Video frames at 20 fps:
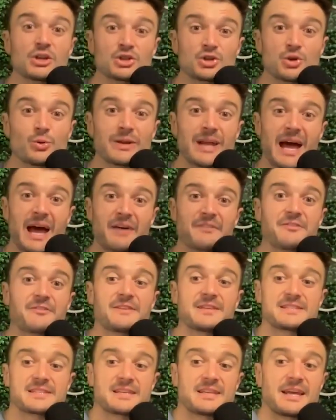2.5 of
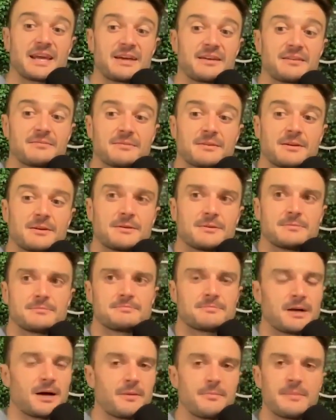these a day.
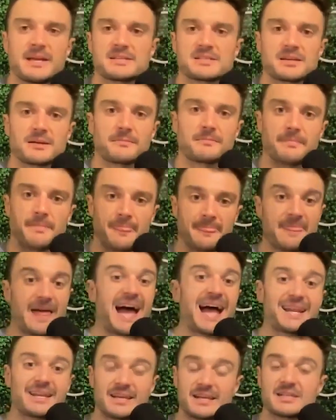Amazing.
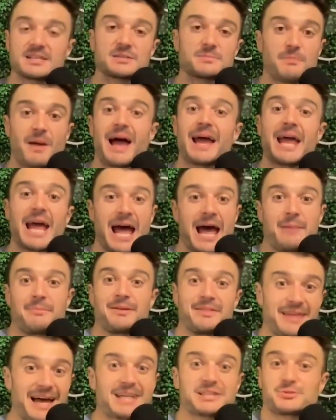That is my
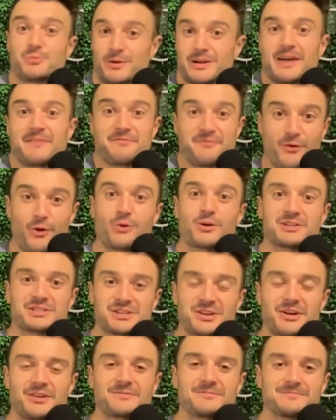habit. That's what I'm
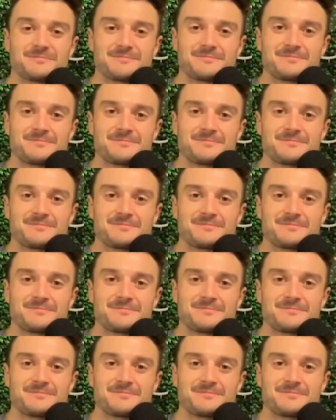focused on.